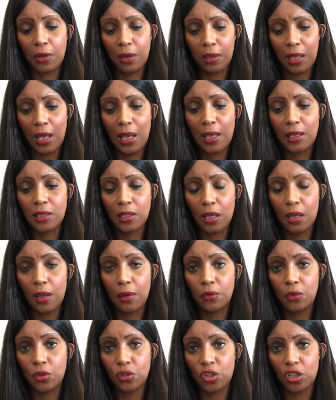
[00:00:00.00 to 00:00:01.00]
okay?
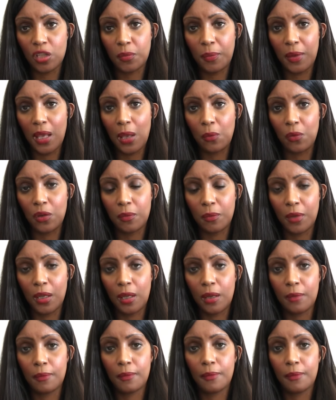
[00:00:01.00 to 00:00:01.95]
So just bear with me.